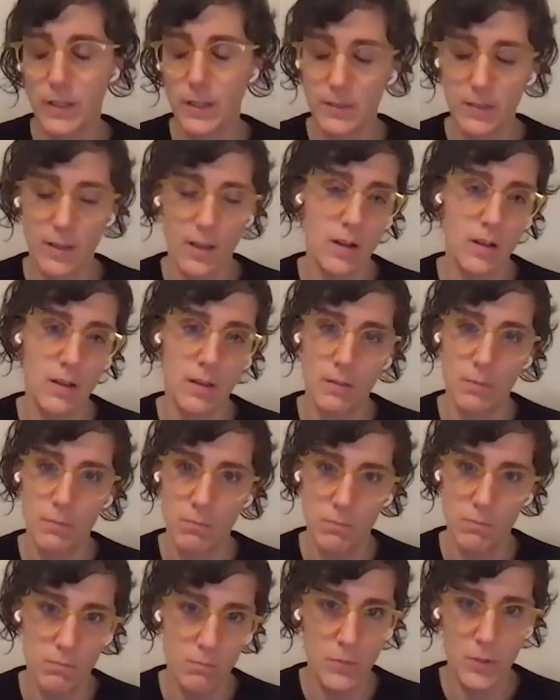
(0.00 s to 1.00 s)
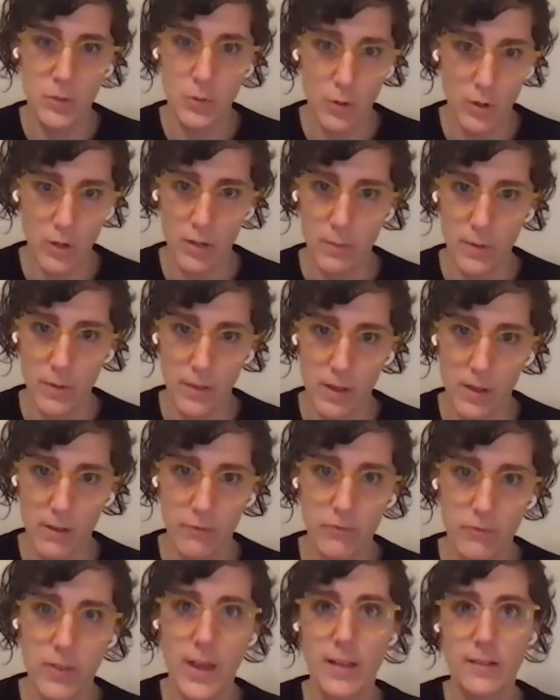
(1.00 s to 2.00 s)
anxiety majority of my life.
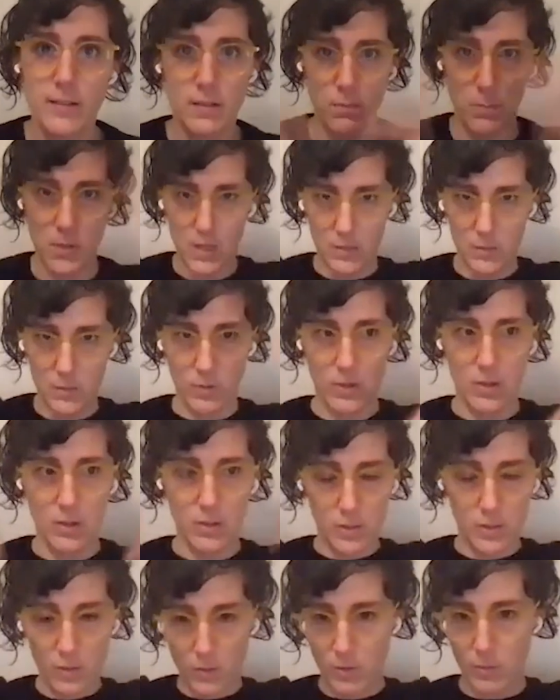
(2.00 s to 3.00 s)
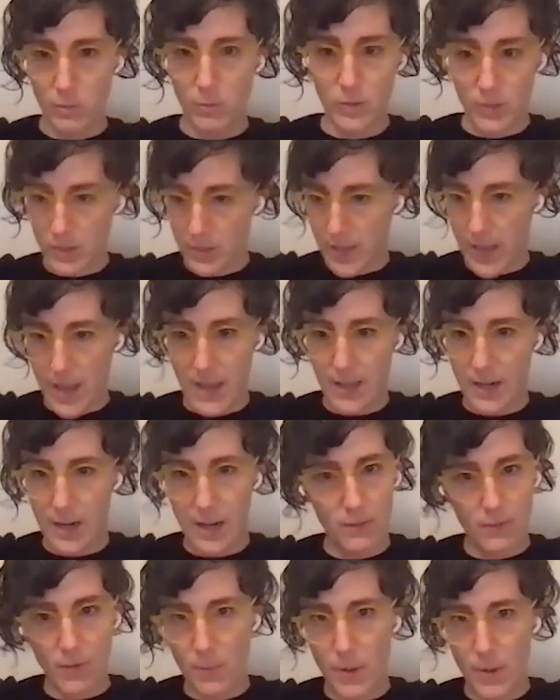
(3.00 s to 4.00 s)
That to me is when our soul, we're just hanging out of our